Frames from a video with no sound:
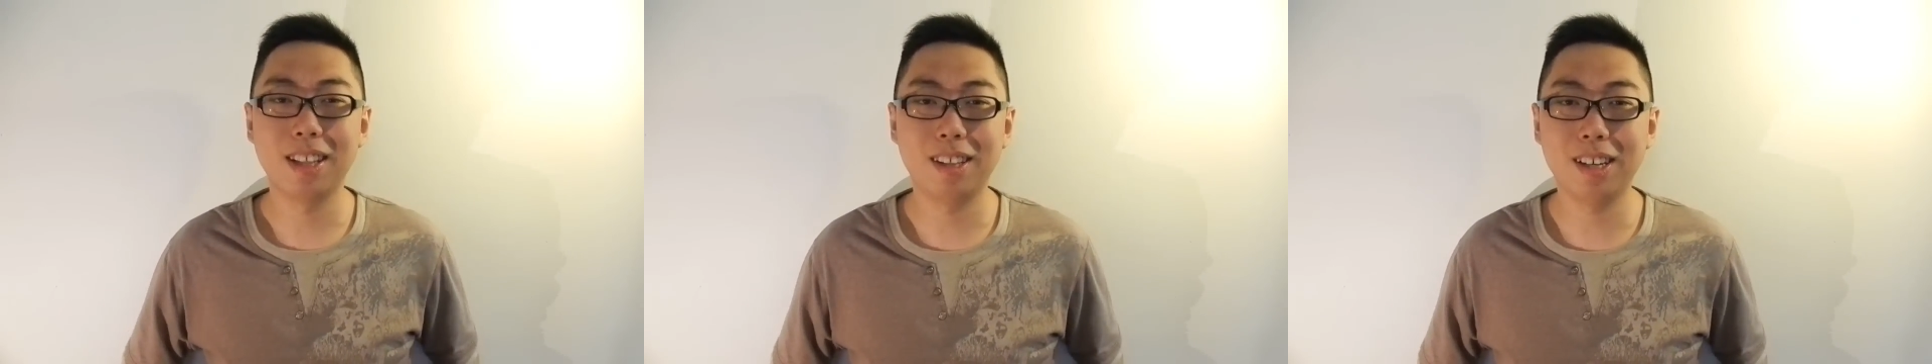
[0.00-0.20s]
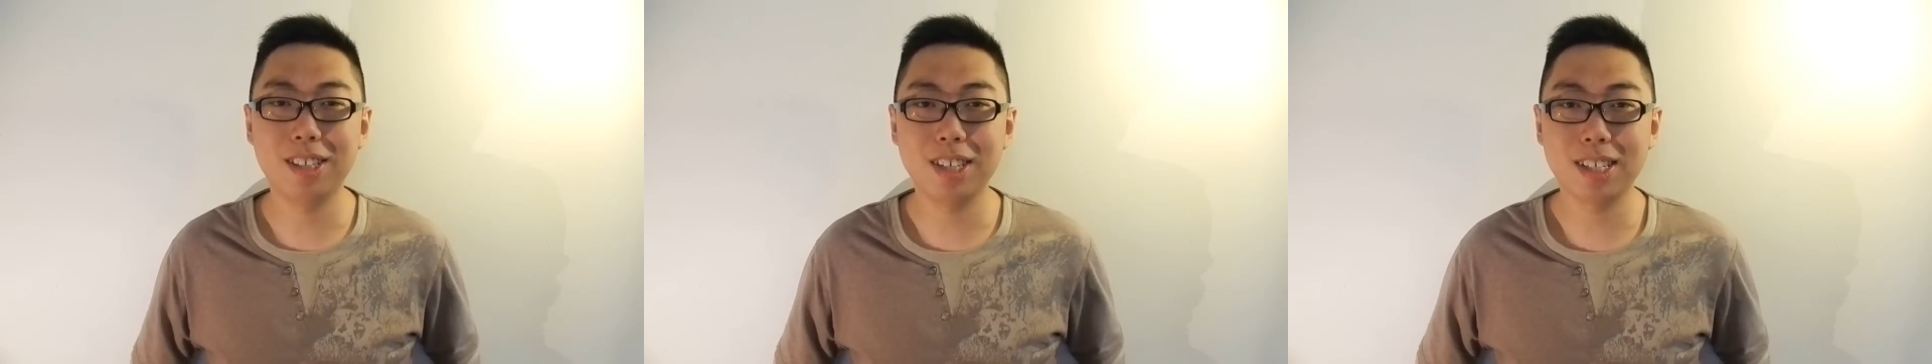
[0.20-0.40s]

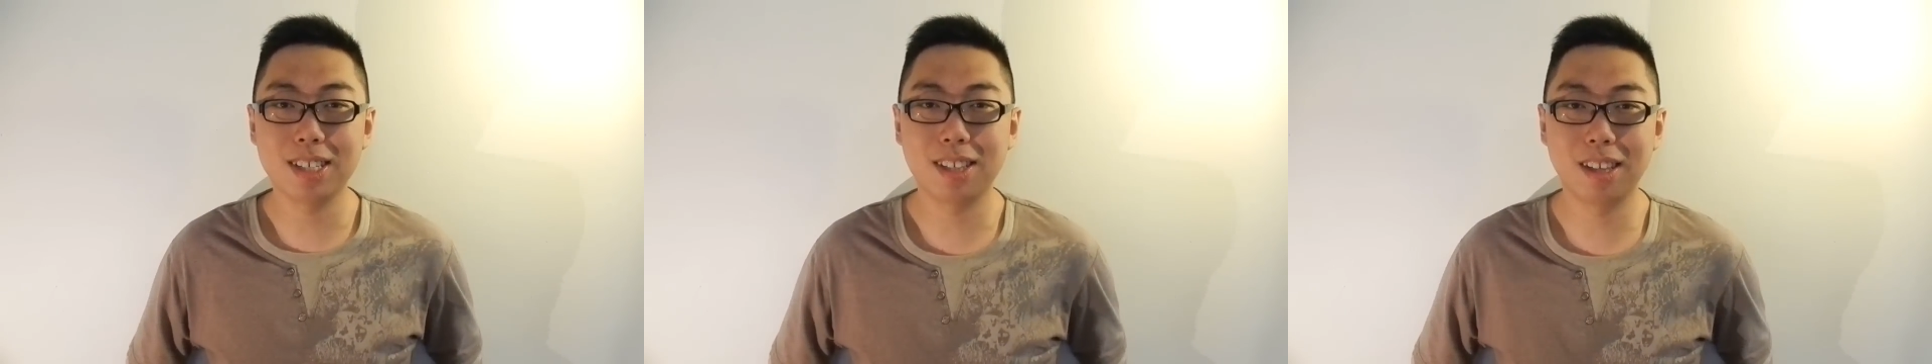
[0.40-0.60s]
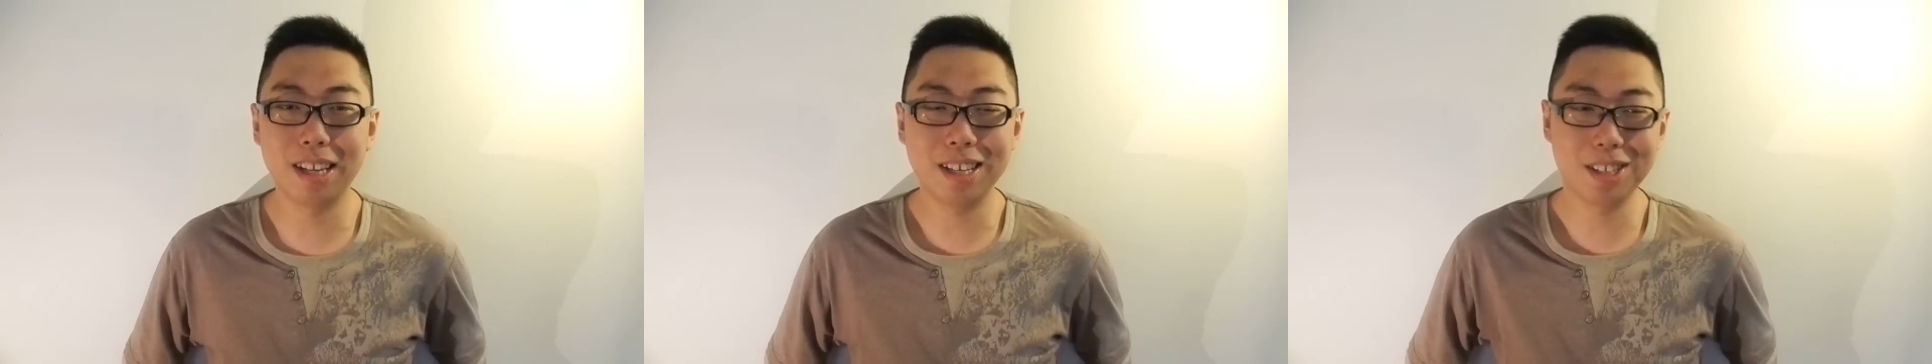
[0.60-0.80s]
They're
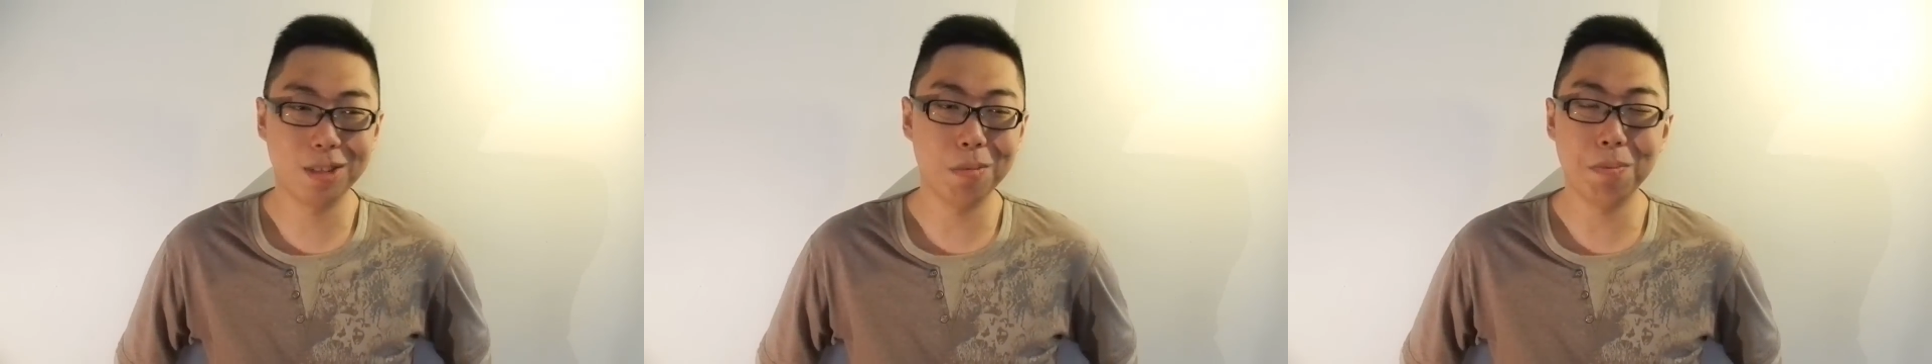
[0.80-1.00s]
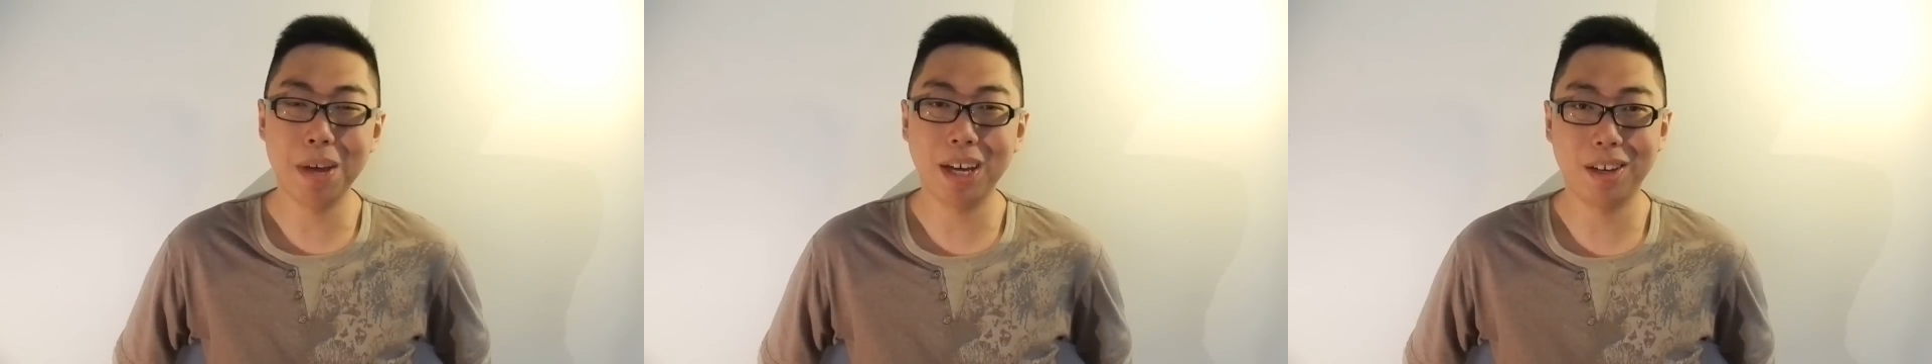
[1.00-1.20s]
just things
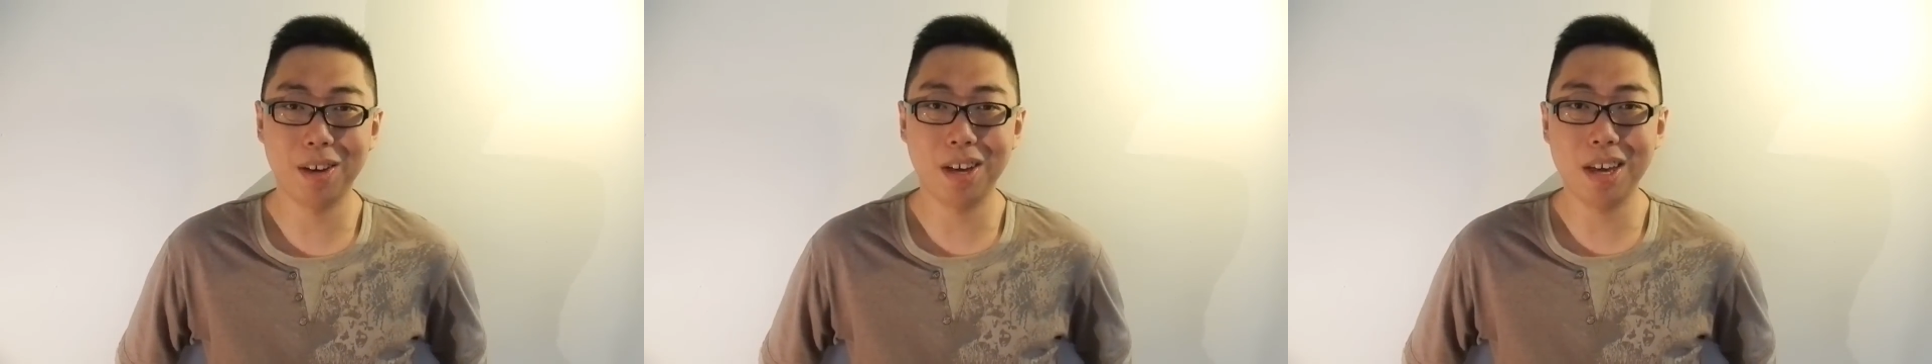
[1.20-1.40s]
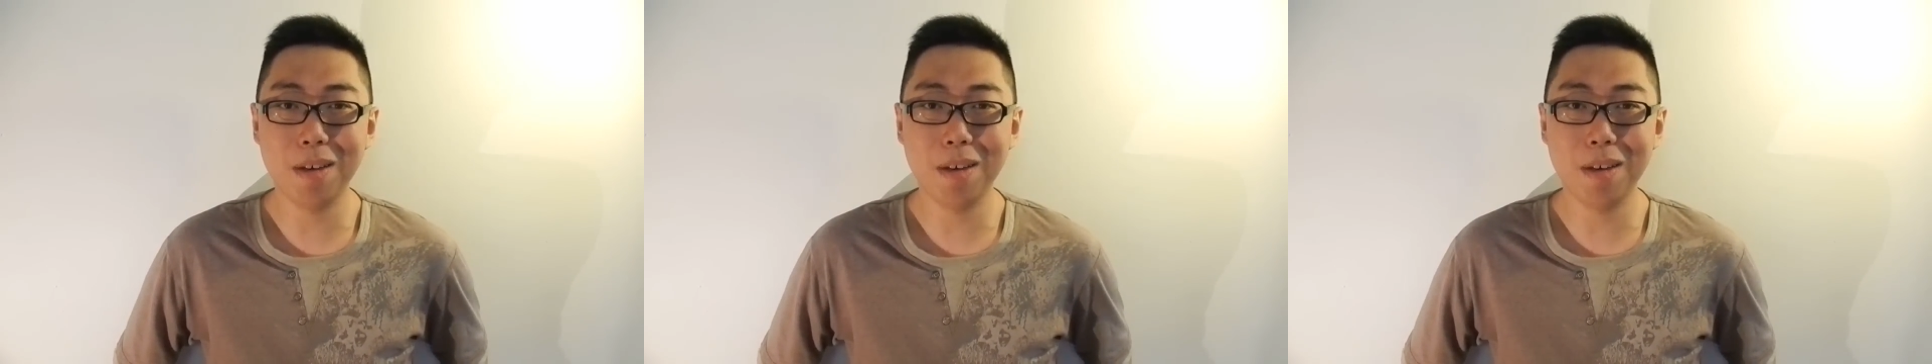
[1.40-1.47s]
to make your